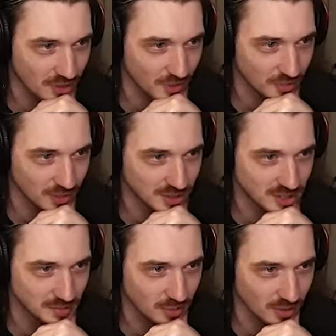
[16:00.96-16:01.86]
the bridge
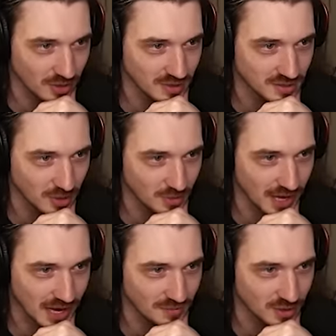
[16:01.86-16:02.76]
support don't
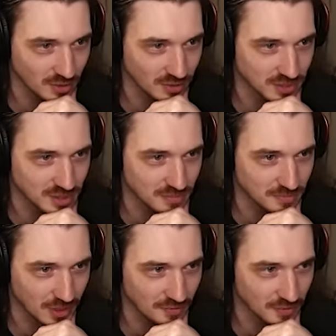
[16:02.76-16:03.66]
have collision
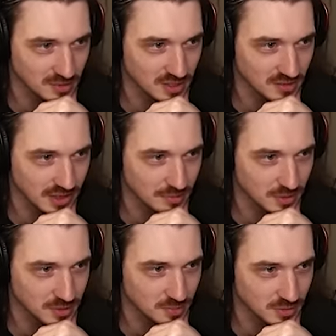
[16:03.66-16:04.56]
buffers like
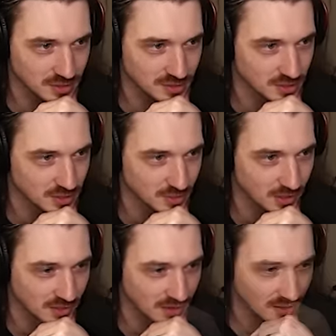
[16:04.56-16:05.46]
most bridges
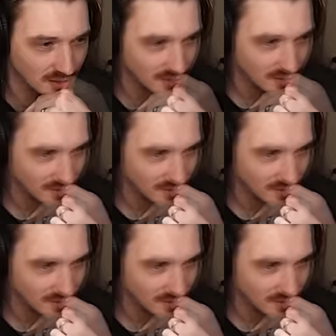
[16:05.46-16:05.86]
do? Okay.